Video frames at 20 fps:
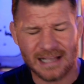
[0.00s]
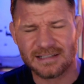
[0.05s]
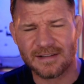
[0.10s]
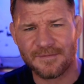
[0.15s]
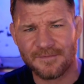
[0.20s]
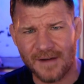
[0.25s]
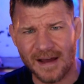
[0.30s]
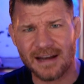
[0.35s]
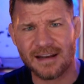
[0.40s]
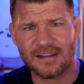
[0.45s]

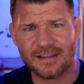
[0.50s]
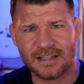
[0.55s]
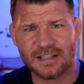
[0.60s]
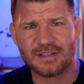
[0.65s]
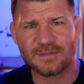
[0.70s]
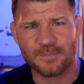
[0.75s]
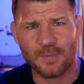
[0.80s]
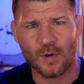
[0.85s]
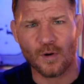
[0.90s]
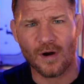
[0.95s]
fan of this
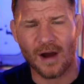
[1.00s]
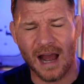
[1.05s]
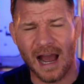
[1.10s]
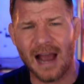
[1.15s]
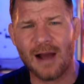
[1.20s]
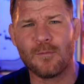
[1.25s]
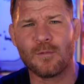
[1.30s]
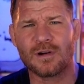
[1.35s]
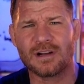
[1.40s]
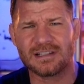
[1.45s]
sport,
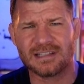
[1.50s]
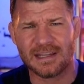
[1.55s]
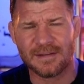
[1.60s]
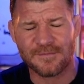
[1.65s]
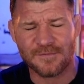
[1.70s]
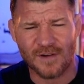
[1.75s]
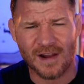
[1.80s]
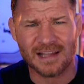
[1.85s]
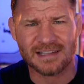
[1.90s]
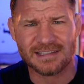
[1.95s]
I want to see
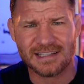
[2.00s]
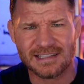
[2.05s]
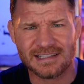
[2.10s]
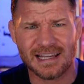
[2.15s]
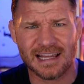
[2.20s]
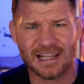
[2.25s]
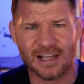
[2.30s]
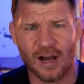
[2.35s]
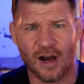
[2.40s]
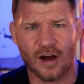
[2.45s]
Francis
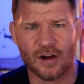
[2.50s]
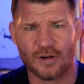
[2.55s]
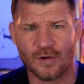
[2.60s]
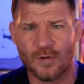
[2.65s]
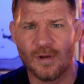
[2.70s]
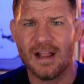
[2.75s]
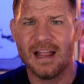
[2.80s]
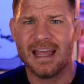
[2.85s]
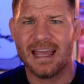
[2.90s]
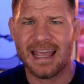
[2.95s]
Ngannou
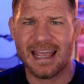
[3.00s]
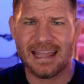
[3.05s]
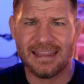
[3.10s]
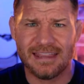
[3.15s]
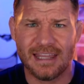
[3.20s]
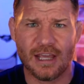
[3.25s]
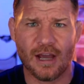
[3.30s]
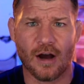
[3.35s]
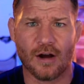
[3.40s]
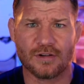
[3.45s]
in
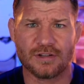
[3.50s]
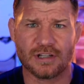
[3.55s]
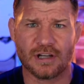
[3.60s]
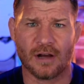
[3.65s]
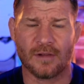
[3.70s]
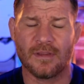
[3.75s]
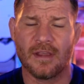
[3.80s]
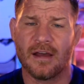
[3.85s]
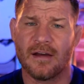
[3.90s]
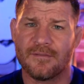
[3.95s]
the
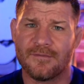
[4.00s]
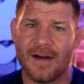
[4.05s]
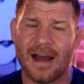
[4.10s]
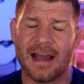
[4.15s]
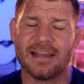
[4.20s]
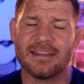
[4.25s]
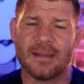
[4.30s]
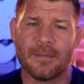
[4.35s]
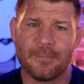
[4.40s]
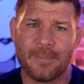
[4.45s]
octagon
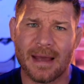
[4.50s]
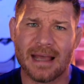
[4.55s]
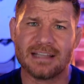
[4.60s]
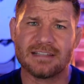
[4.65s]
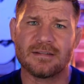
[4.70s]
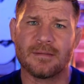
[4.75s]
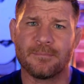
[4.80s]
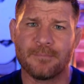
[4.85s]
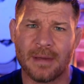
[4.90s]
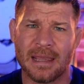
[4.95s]
fighting the
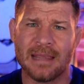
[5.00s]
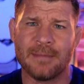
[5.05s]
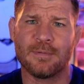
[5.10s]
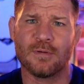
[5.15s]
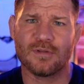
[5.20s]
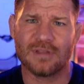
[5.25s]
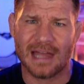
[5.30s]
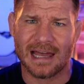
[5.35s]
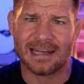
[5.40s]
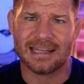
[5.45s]
best people
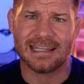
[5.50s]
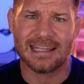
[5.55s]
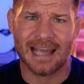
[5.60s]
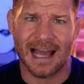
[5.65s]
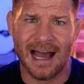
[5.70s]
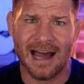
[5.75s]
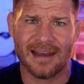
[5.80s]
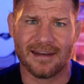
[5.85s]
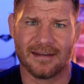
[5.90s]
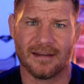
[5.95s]
that he
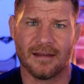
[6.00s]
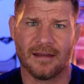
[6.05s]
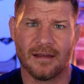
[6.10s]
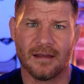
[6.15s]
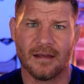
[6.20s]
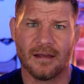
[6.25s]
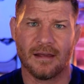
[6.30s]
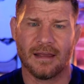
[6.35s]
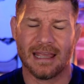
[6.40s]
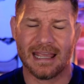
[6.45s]
can
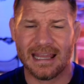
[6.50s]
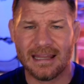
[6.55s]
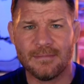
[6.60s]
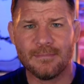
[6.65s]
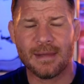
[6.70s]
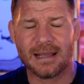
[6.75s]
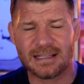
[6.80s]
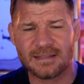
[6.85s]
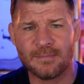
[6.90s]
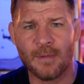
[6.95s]
in
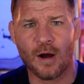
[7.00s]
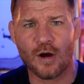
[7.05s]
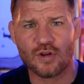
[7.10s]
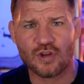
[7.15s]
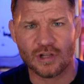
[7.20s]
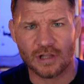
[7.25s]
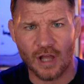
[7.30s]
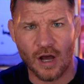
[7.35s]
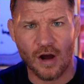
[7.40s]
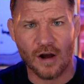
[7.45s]
mixed
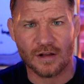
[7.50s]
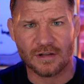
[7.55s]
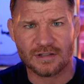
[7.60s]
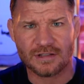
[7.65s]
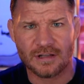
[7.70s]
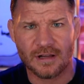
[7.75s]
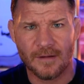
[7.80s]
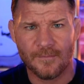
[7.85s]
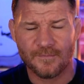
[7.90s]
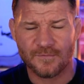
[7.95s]
martial
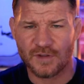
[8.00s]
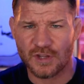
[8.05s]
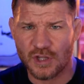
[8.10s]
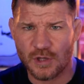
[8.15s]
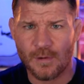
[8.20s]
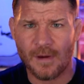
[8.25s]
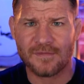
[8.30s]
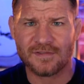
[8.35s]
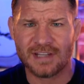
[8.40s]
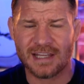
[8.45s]
arts. The
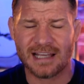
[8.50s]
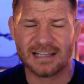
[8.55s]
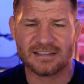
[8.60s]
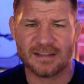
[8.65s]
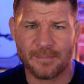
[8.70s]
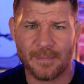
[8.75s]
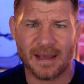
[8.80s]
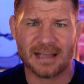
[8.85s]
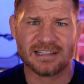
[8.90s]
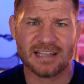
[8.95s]
UFC has the
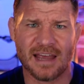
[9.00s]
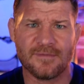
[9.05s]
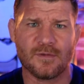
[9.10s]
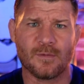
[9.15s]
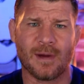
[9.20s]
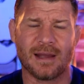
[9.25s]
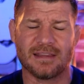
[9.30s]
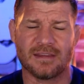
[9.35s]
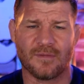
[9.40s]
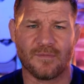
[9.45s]
best
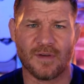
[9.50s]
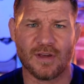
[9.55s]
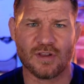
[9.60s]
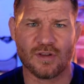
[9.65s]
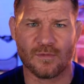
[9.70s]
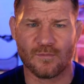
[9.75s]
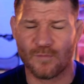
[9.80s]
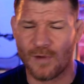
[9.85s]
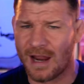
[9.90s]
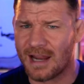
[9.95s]
heavyweight
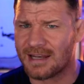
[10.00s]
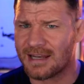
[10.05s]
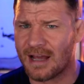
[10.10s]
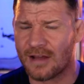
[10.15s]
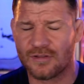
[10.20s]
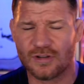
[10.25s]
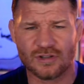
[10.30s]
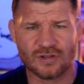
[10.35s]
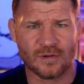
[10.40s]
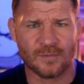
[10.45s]
division. Right now,
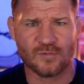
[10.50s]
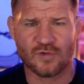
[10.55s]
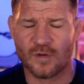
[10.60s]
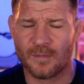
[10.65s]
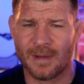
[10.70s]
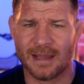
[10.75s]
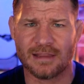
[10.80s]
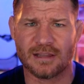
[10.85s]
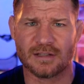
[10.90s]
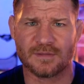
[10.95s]
there's some
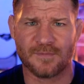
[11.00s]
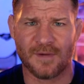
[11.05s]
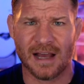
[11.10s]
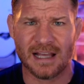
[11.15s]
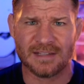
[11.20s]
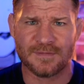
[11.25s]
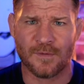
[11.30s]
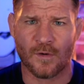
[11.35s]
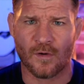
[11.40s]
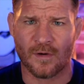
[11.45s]
tremendous
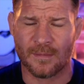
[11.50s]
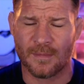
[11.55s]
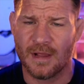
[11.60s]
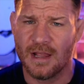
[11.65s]
fights for him.